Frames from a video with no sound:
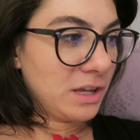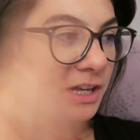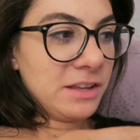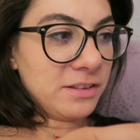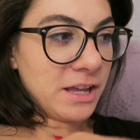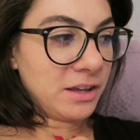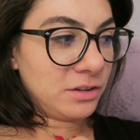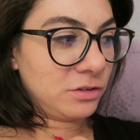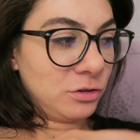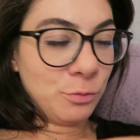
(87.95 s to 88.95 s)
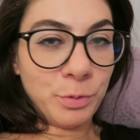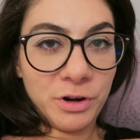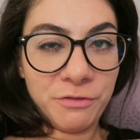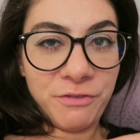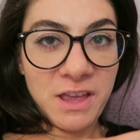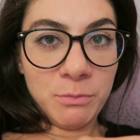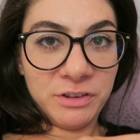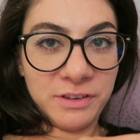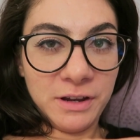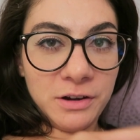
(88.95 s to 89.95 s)
He's like a super
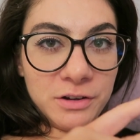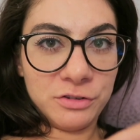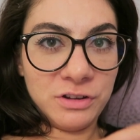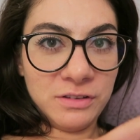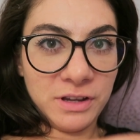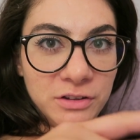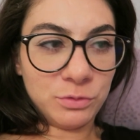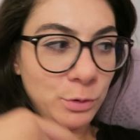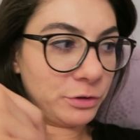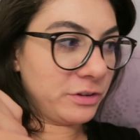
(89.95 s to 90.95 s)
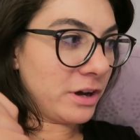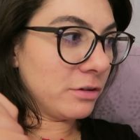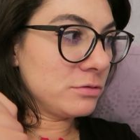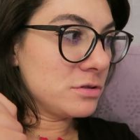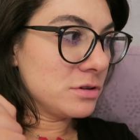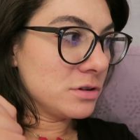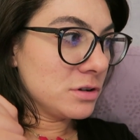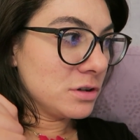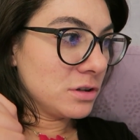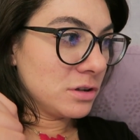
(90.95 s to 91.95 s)
famous singer and she's like a small town
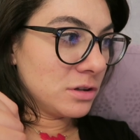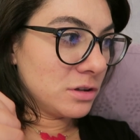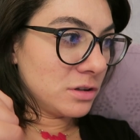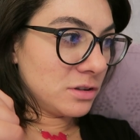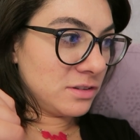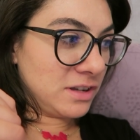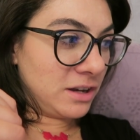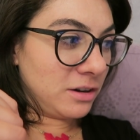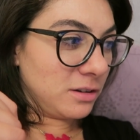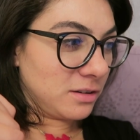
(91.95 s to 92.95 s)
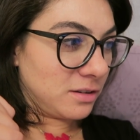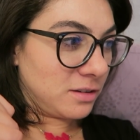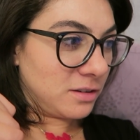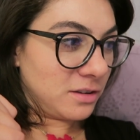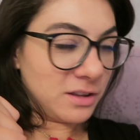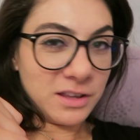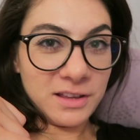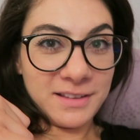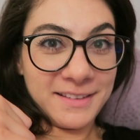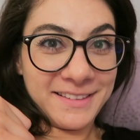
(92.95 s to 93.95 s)
singer.
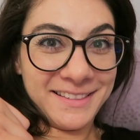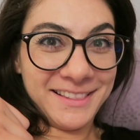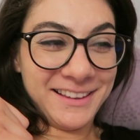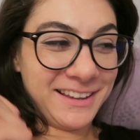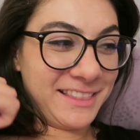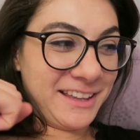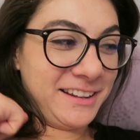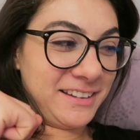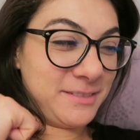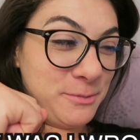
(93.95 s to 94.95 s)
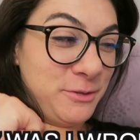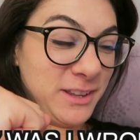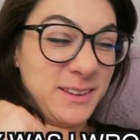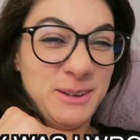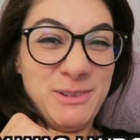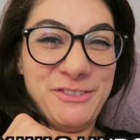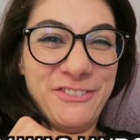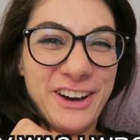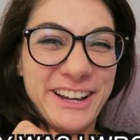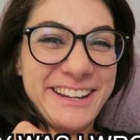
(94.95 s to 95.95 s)
I think this movie's gonna be
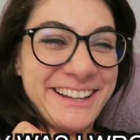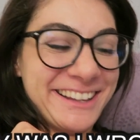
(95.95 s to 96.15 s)
fun.